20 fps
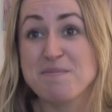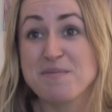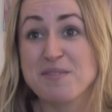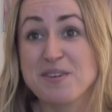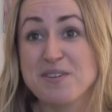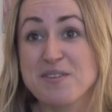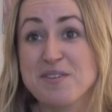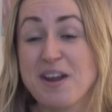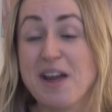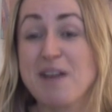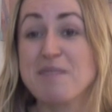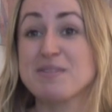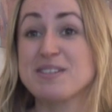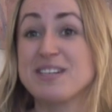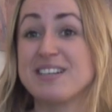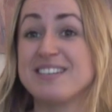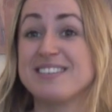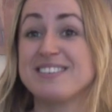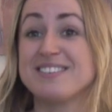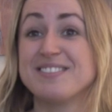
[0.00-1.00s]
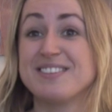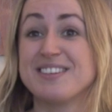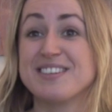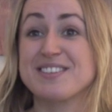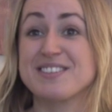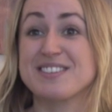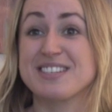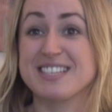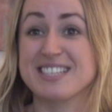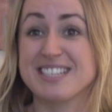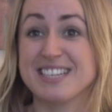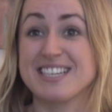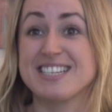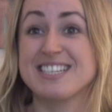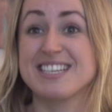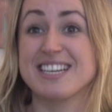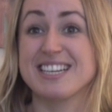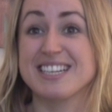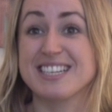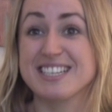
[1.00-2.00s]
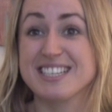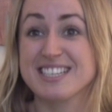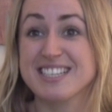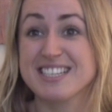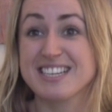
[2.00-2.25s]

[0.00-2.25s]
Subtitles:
crew captain, which was exciting.